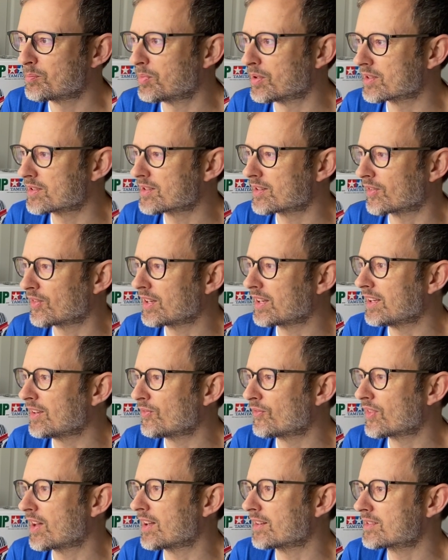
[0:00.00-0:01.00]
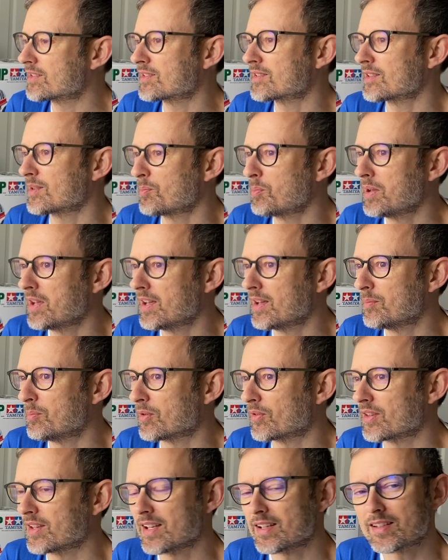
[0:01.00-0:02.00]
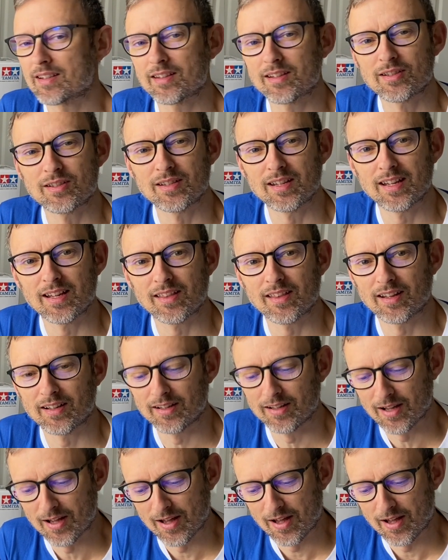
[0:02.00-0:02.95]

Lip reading: But I think if that doesn't appear by the end of this year, then